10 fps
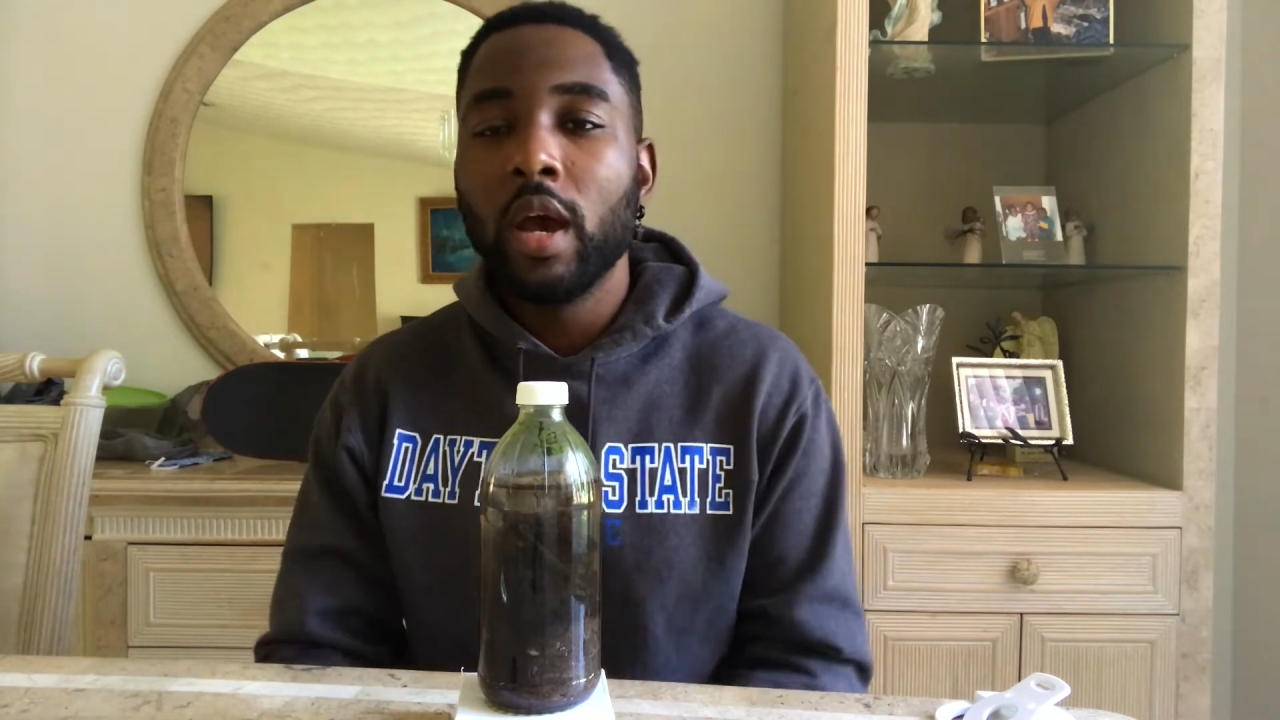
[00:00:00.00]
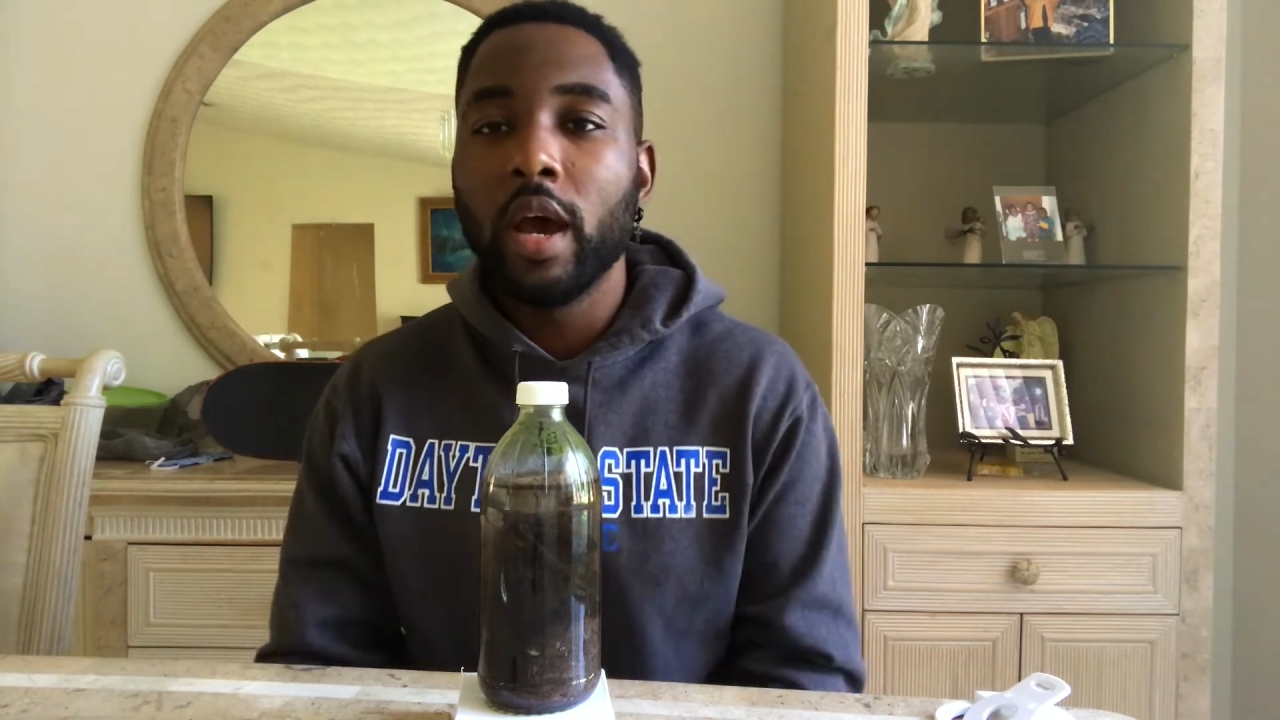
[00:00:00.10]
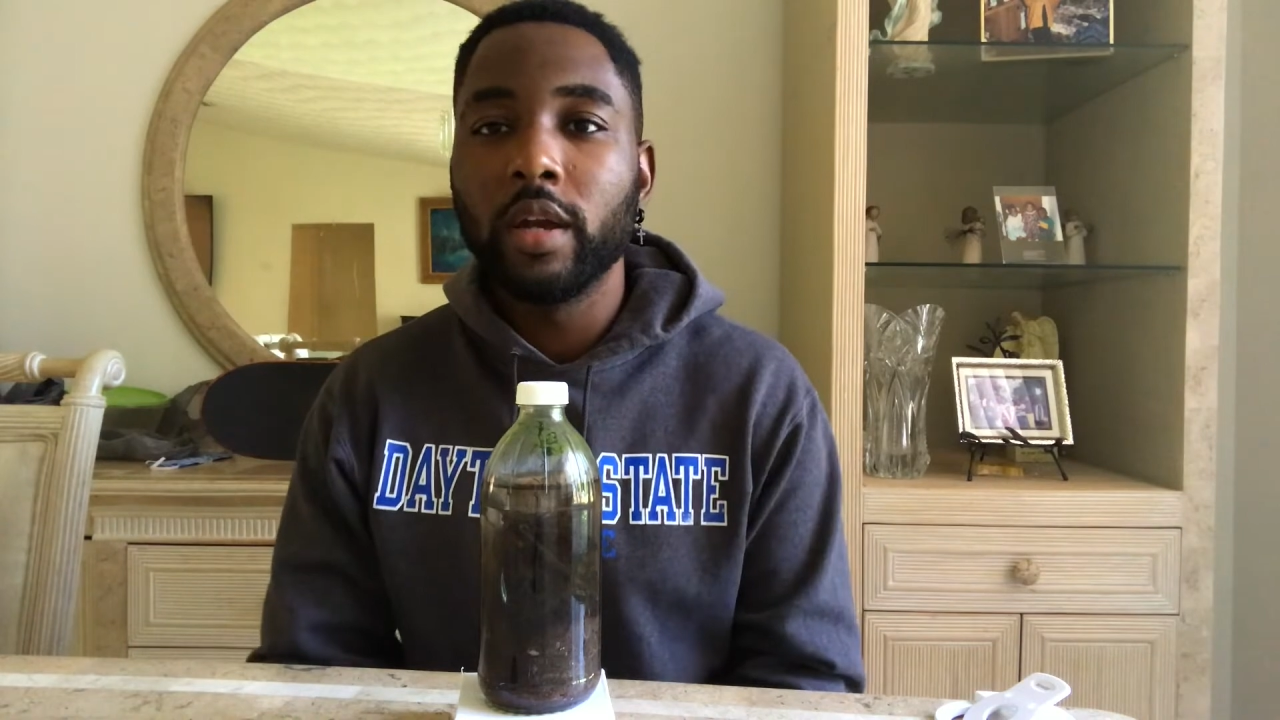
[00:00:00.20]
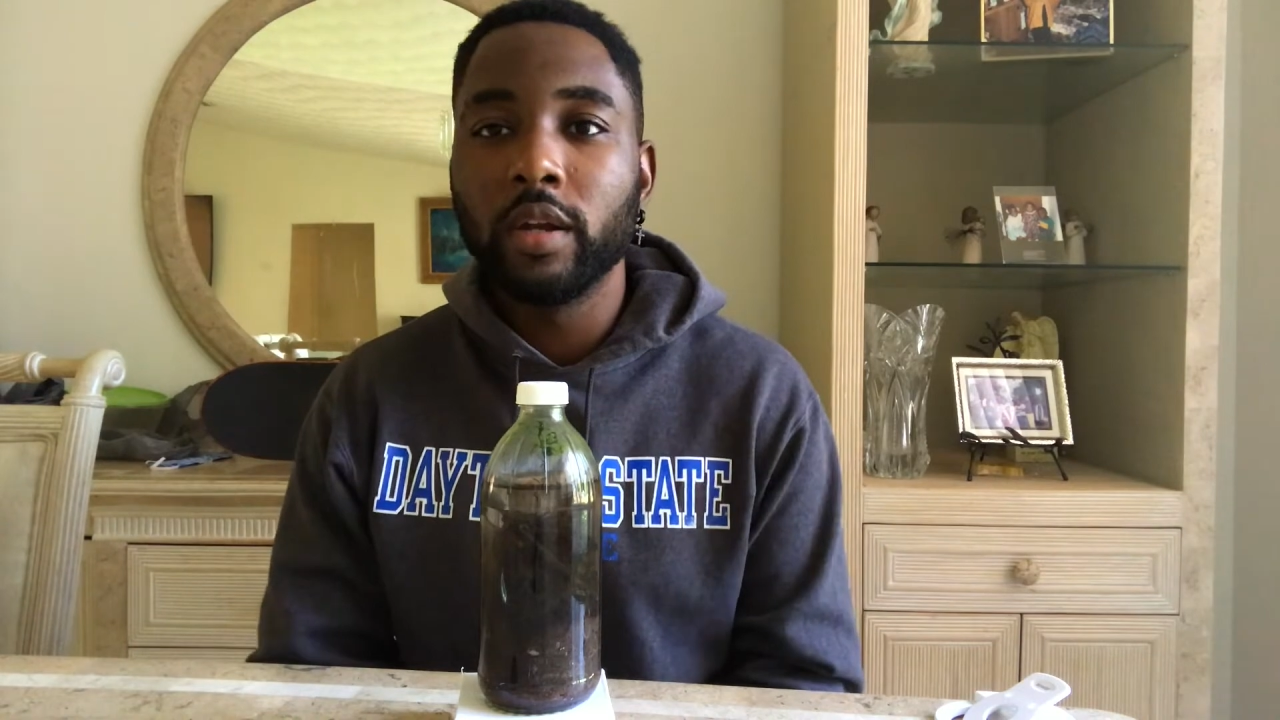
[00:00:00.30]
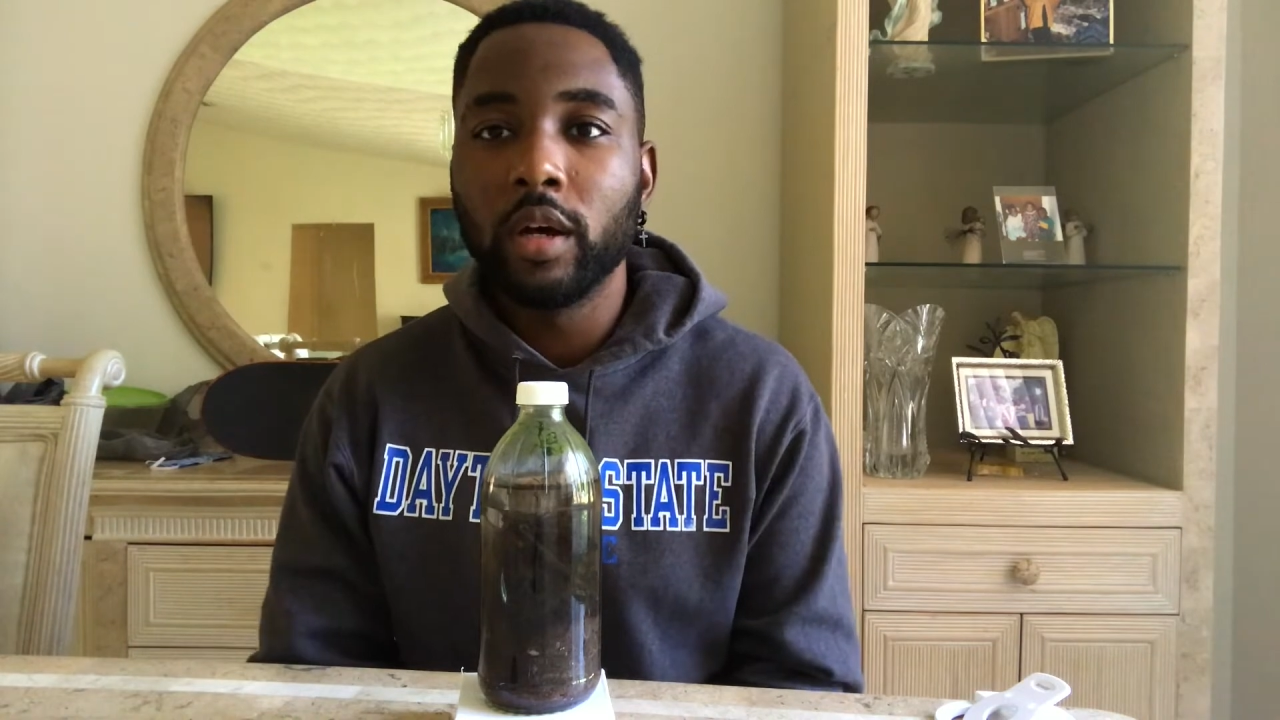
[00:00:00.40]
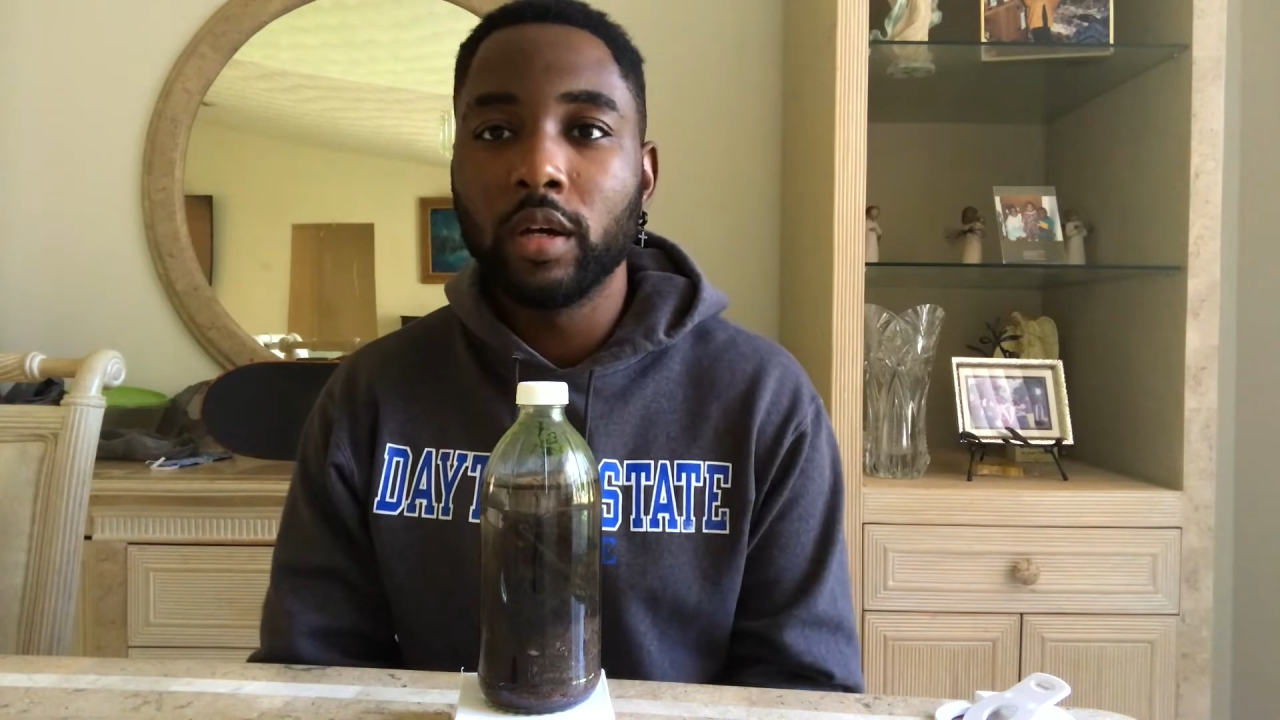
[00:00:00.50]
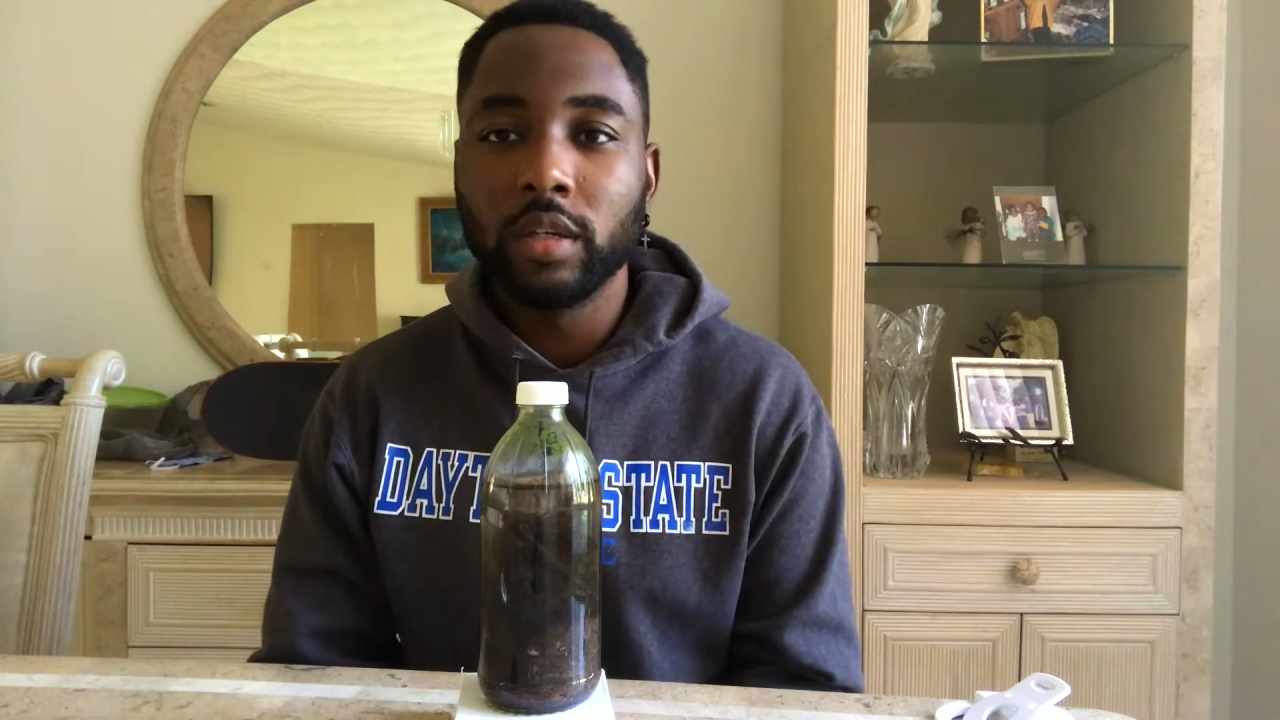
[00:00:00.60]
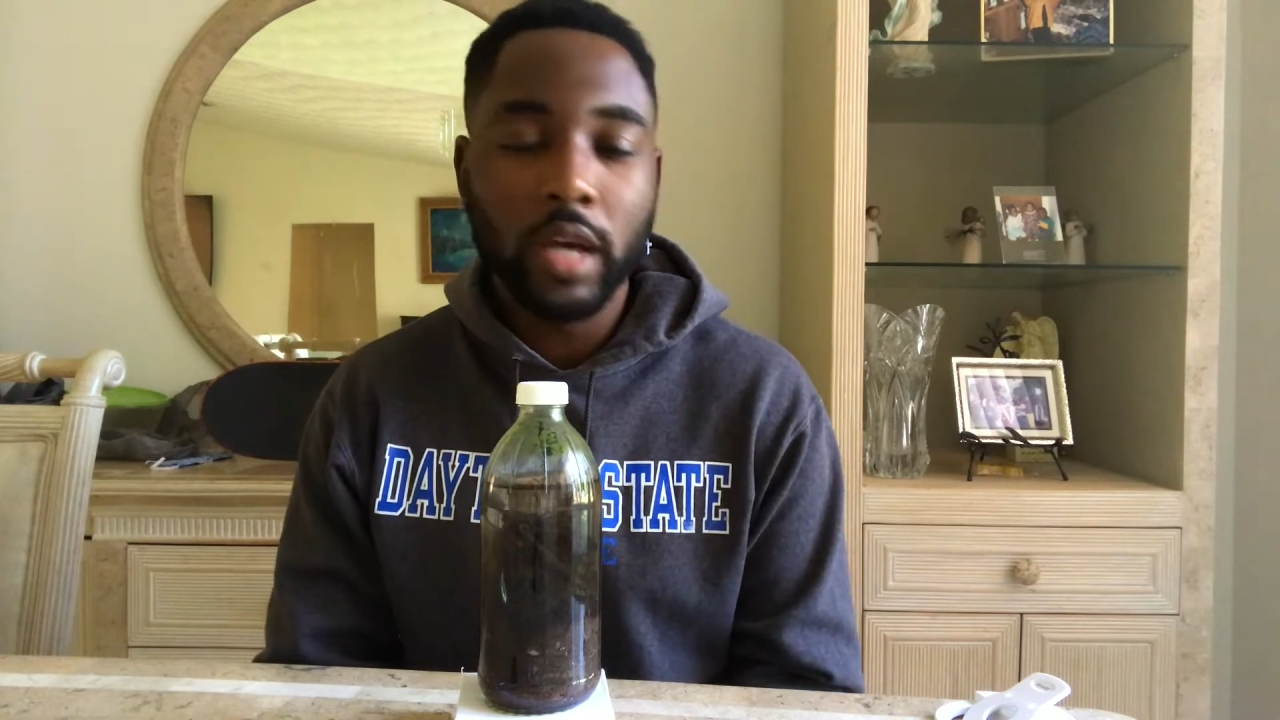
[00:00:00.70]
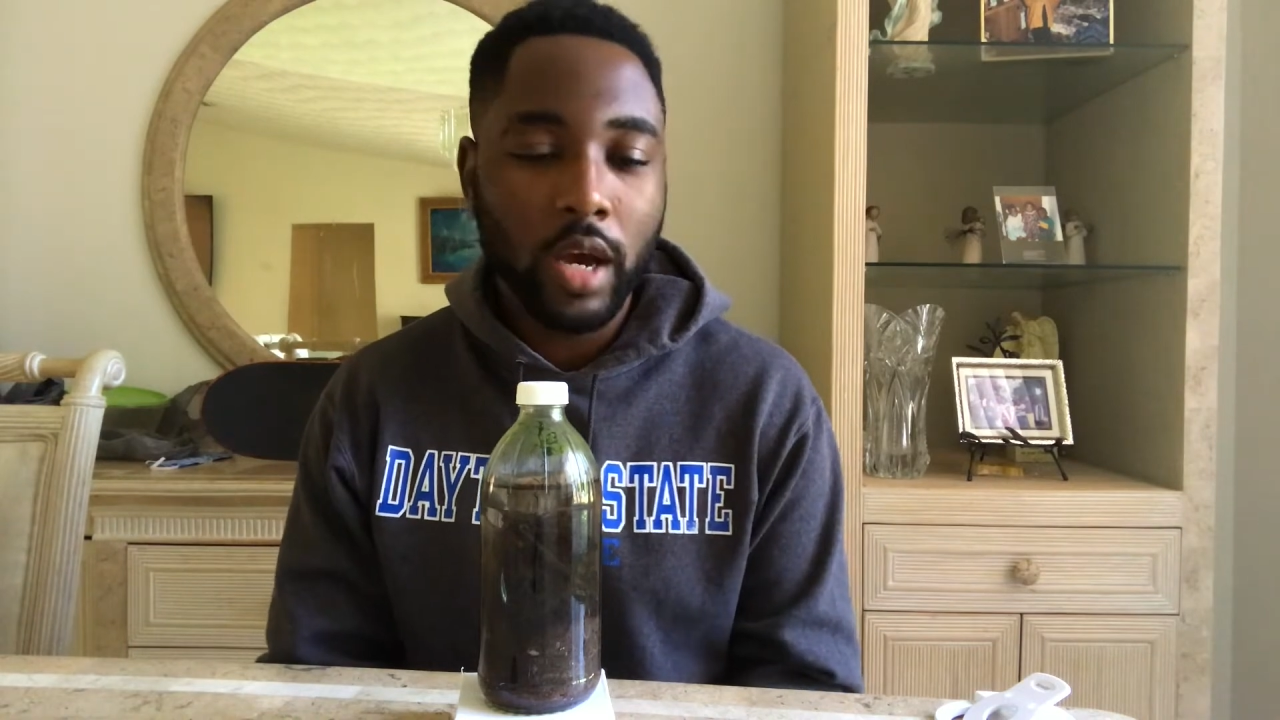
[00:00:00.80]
and yeah,